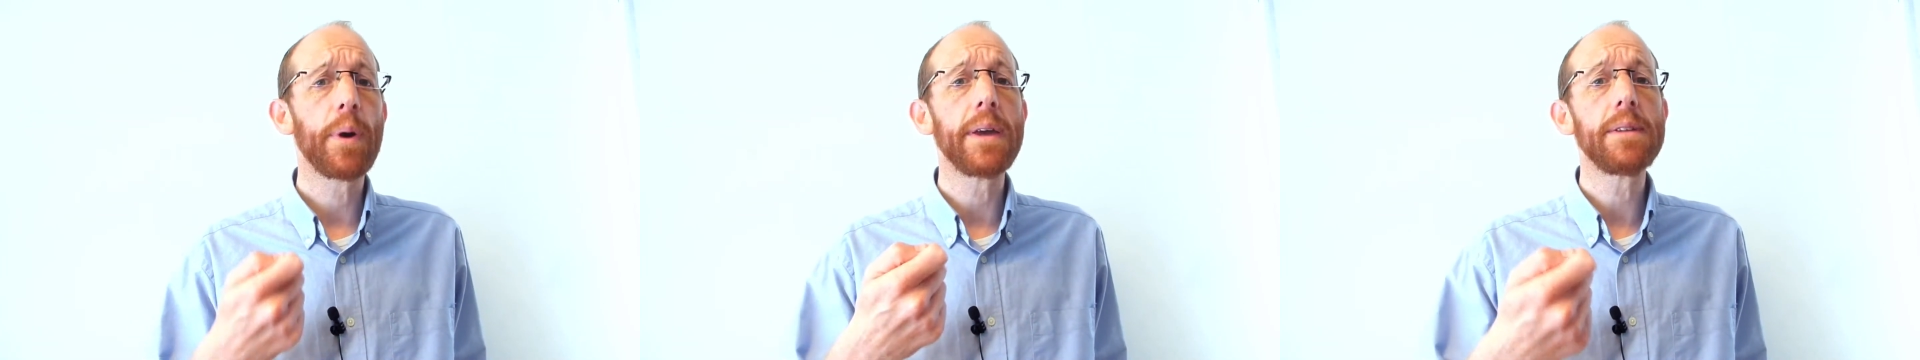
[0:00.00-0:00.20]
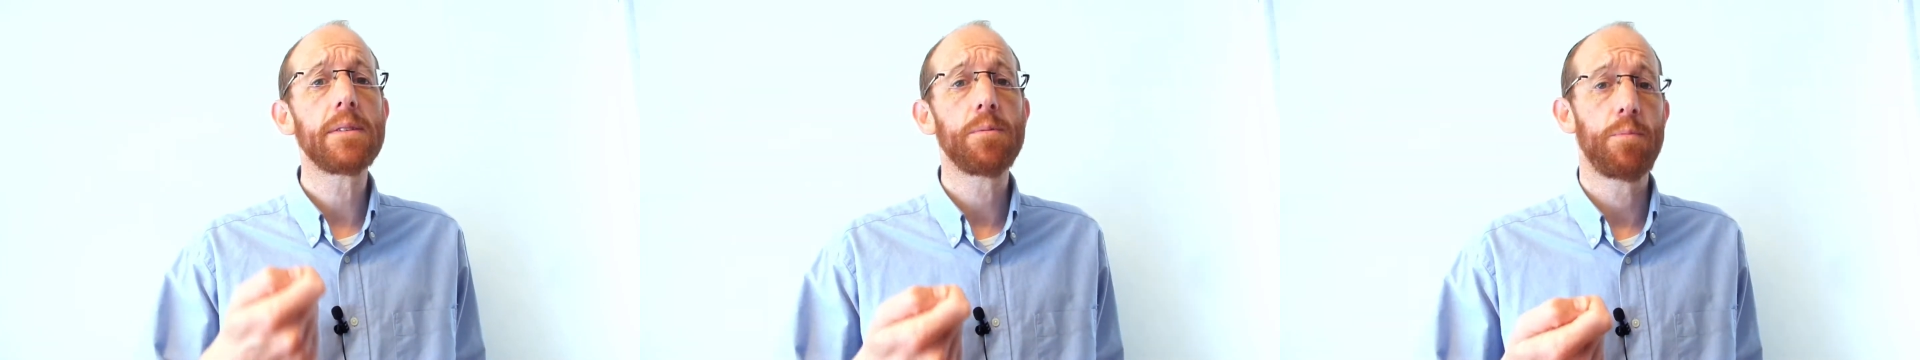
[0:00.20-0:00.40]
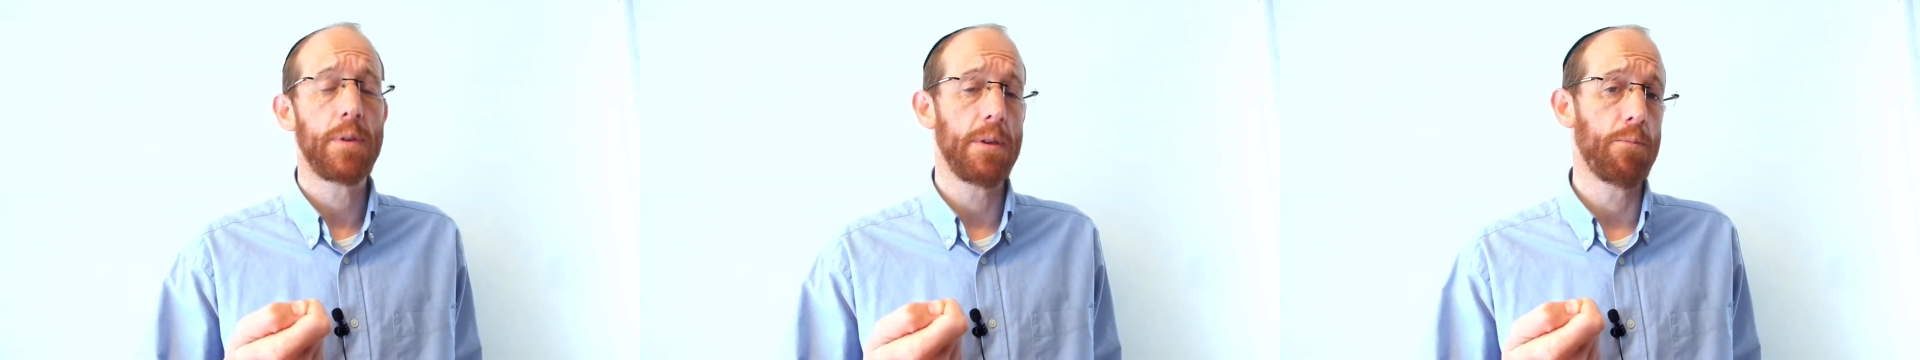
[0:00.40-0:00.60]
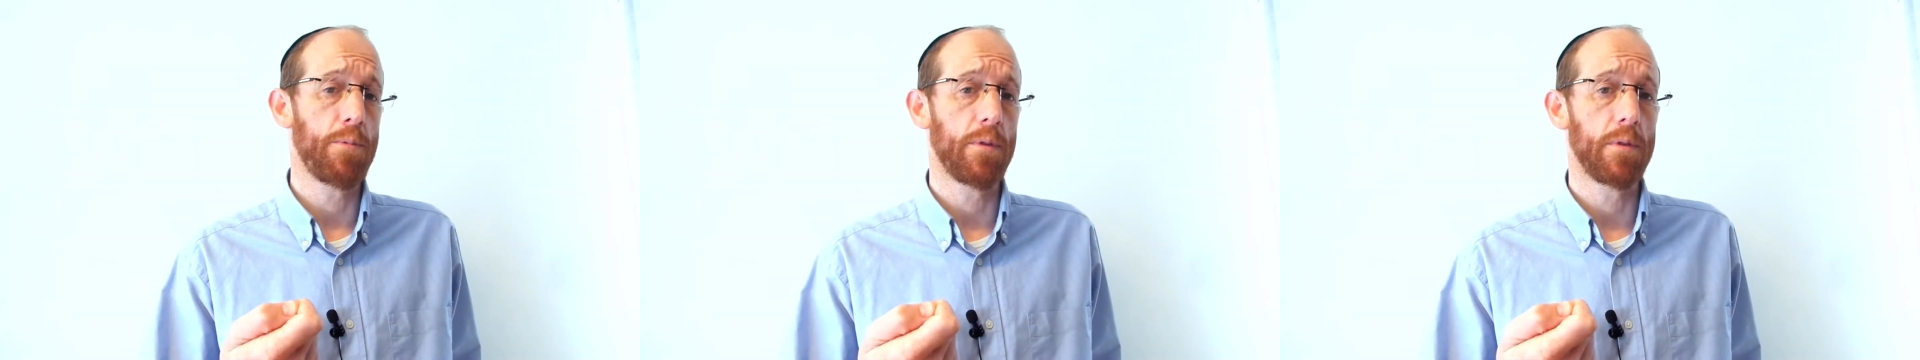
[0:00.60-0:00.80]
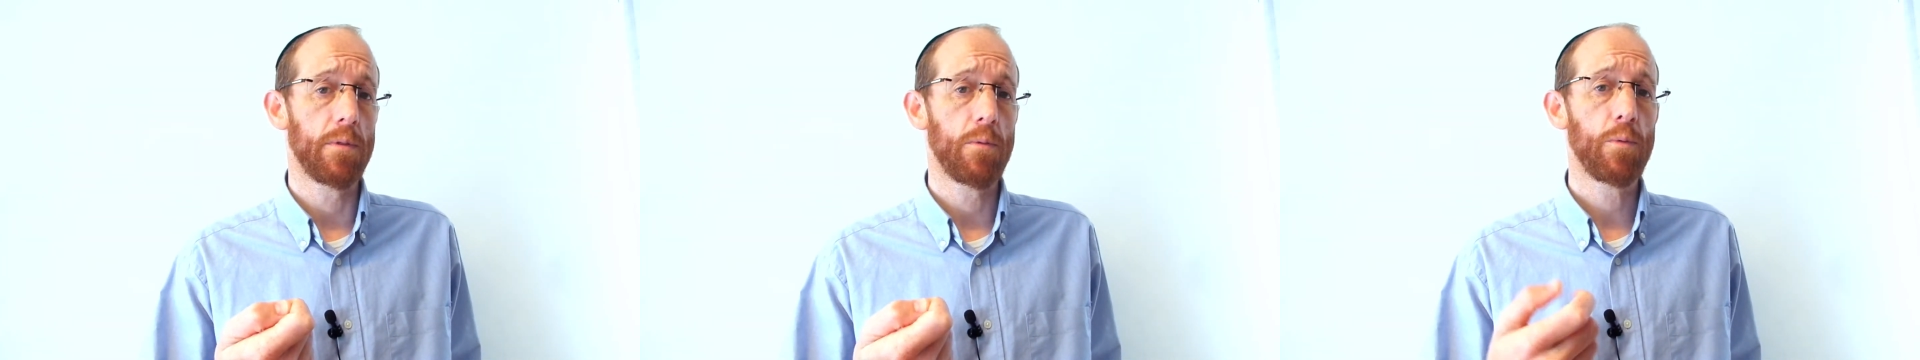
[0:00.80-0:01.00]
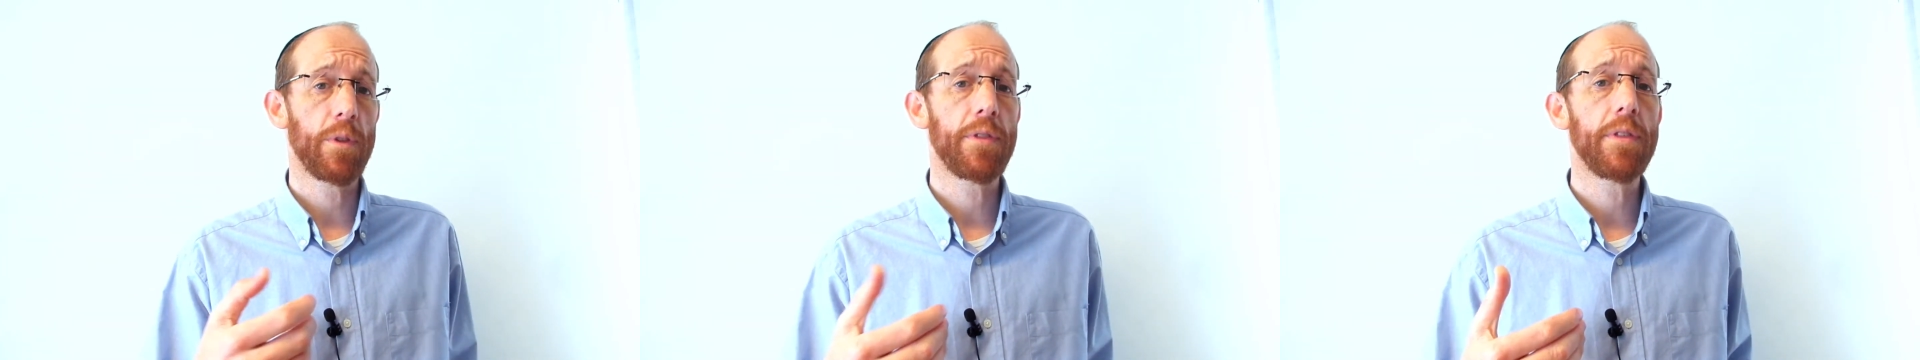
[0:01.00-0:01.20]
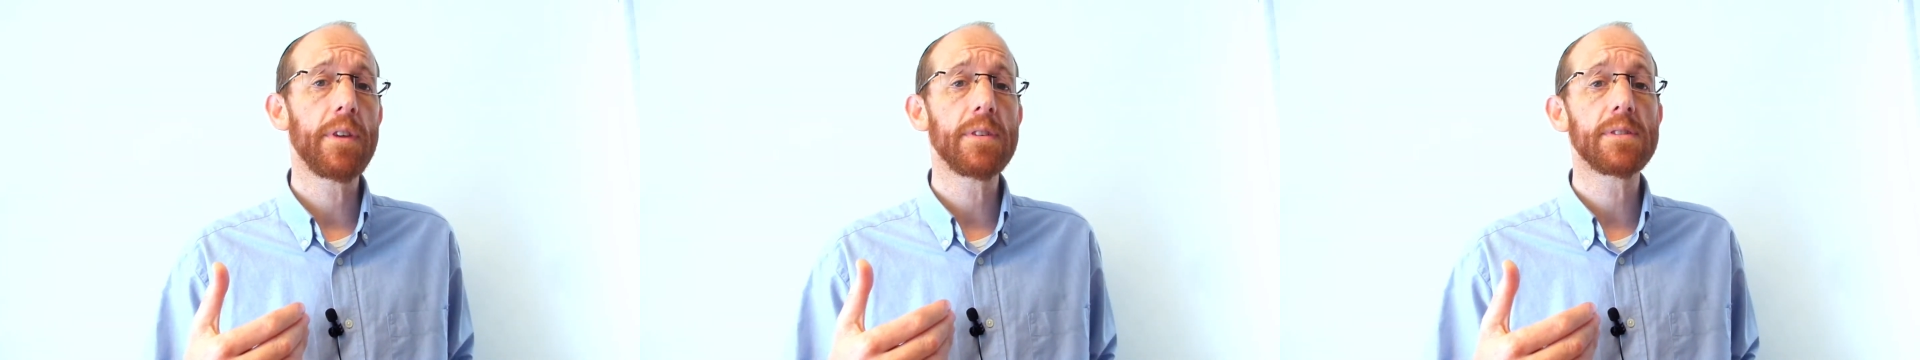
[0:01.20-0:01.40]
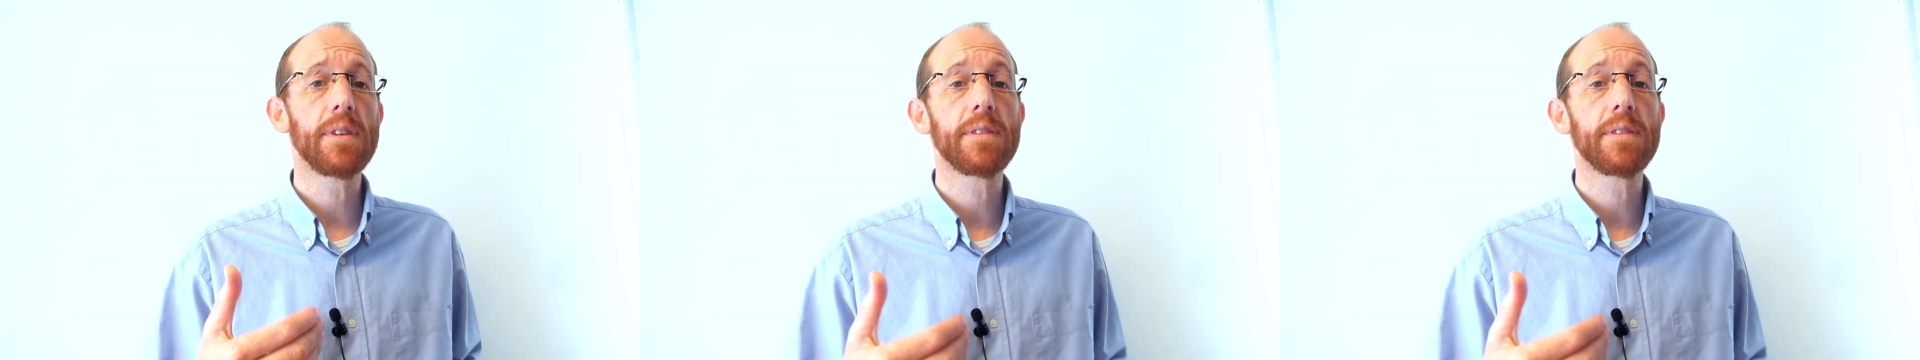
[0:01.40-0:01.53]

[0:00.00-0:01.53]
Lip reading: bait people with things